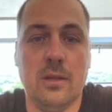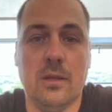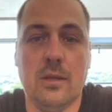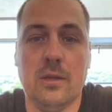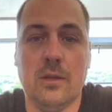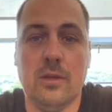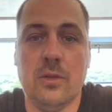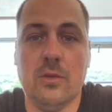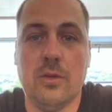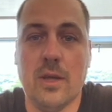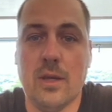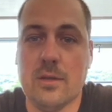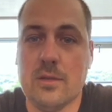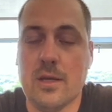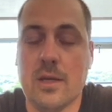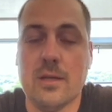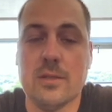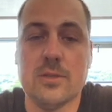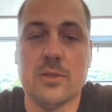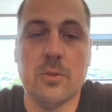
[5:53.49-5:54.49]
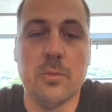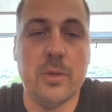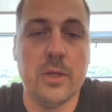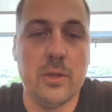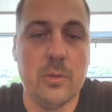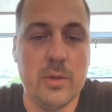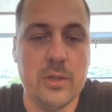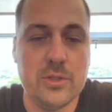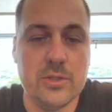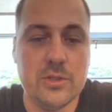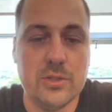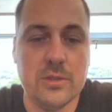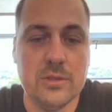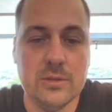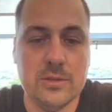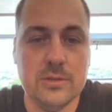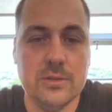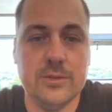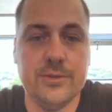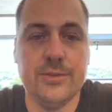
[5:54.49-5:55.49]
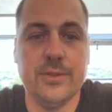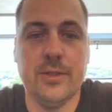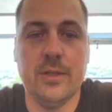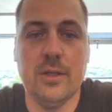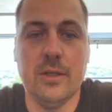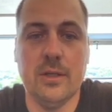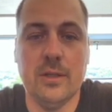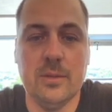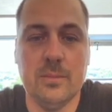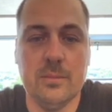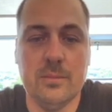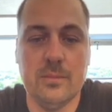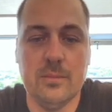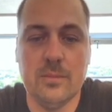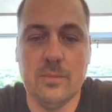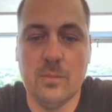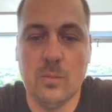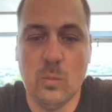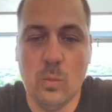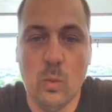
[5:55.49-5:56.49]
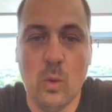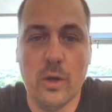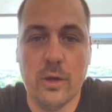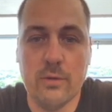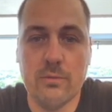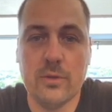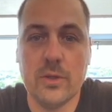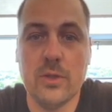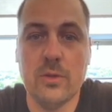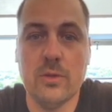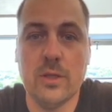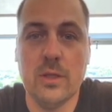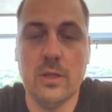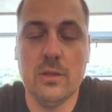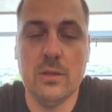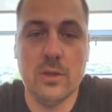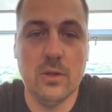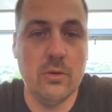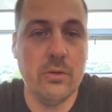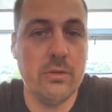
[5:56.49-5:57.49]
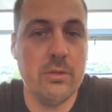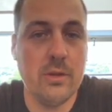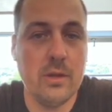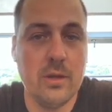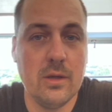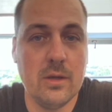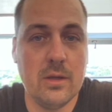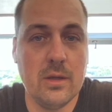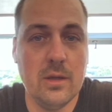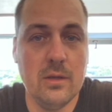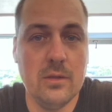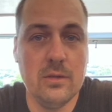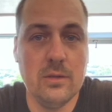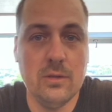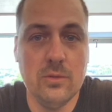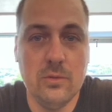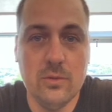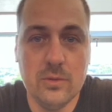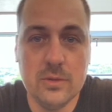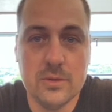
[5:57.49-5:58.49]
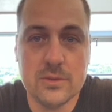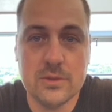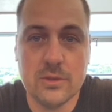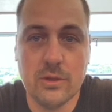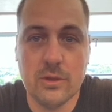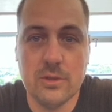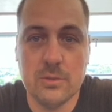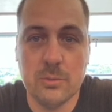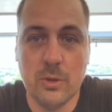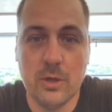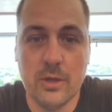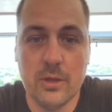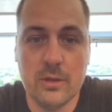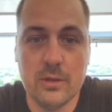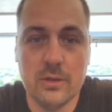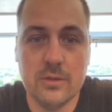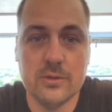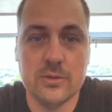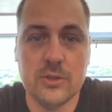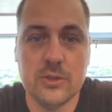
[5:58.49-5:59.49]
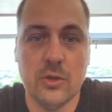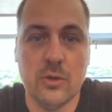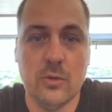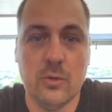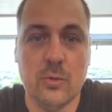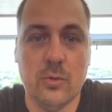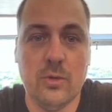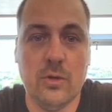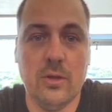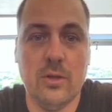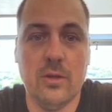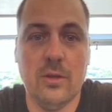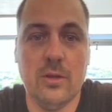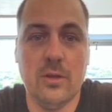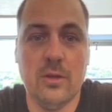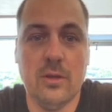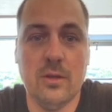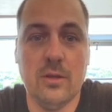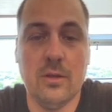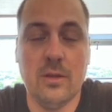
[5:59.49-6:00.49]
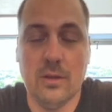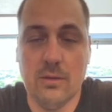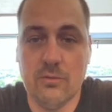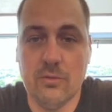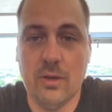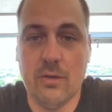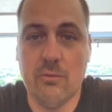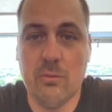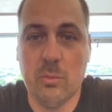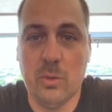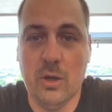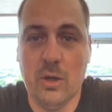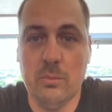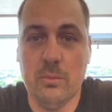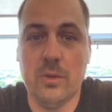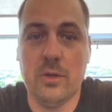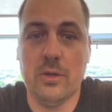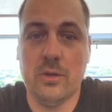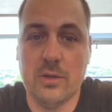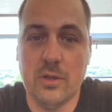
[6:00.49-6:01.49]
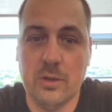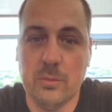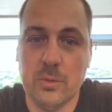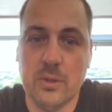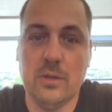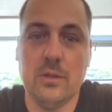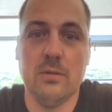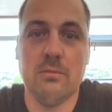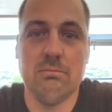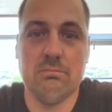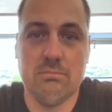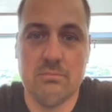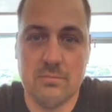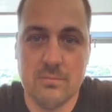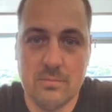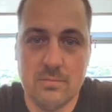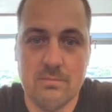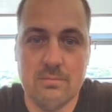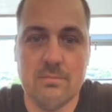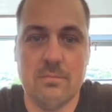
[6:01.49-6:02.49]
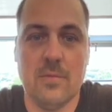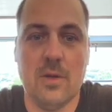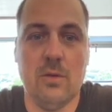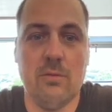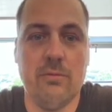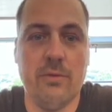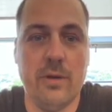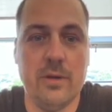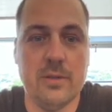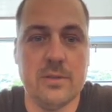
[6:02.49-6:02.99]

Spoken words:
You can't ask too many questions. Whatever you need, the only thing I can't do is read your mind. So if you have a problem and you tell me, I'll find a